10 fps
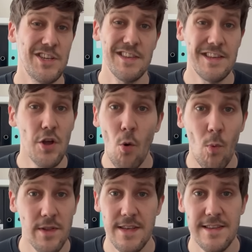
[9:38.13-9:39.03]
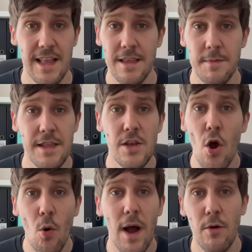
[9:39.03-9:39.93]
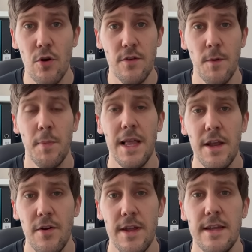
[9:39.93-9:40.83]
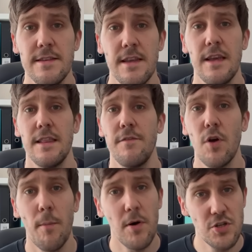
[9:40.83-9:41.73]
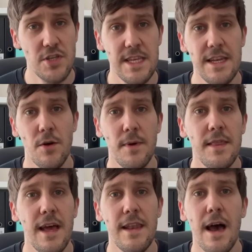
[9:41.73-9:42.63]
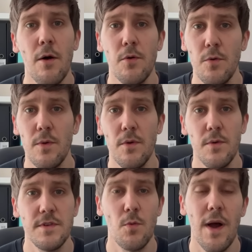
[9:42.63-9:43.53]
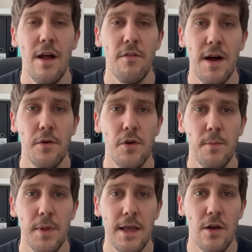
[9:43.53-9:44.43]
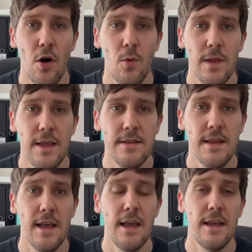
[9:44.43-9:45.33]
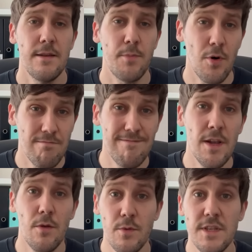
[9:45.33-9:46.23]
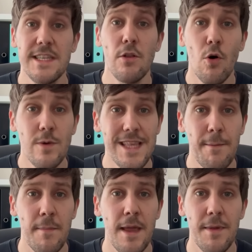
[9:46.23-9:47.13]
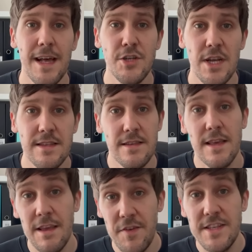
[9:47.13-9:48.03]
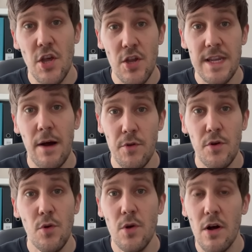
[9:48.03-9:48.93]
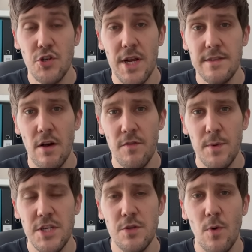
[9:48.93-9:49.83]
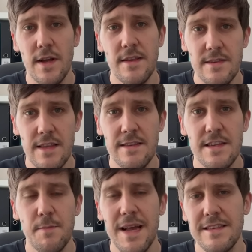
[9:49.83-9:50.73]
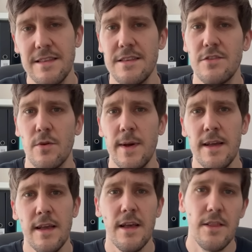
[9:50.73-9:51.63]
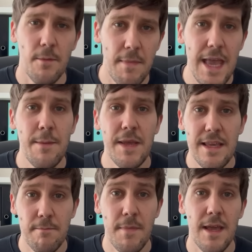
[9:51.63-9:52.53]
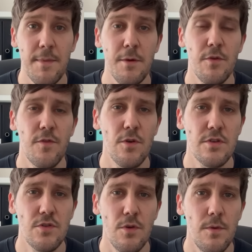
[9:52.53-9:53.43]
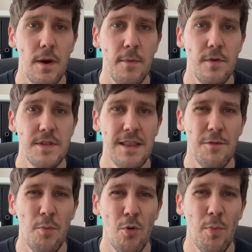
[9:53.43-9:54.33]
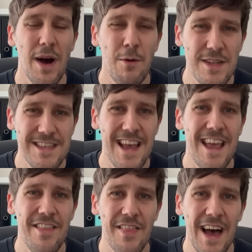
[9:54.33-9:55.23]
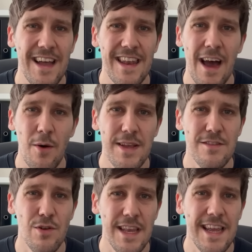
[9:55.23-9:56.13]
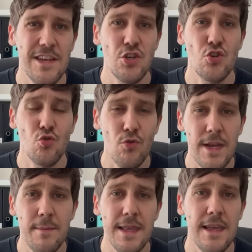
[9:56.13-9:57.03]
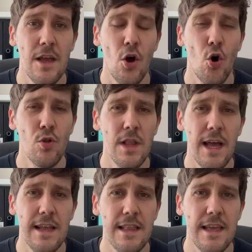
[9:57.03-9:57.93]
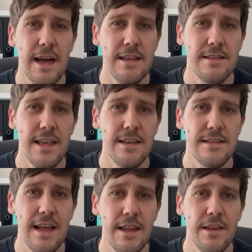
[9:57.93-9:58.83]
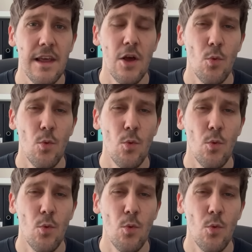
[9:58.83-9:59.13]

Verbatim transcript: Chelsea don't want to sell him. They know how good of a player he is. They've got Pochettino in there now who, who is aware of how good a player Colwill is but you know there was still always that maybe that chance that if he turned down the new contract offer, which is what is is expected this summer, that maybe maybe he would force through a move to Liverpool. But I would say that that now is looking extremely unlikely as things stand.